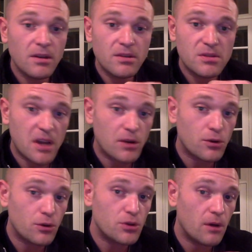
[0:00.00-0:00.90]

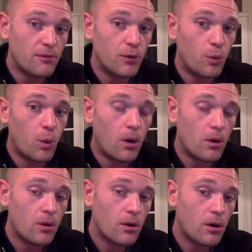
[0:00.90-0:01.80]
sectors of the
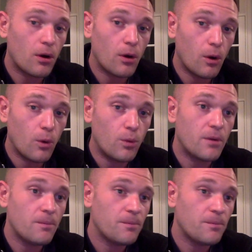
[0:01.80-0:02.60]
wall, our own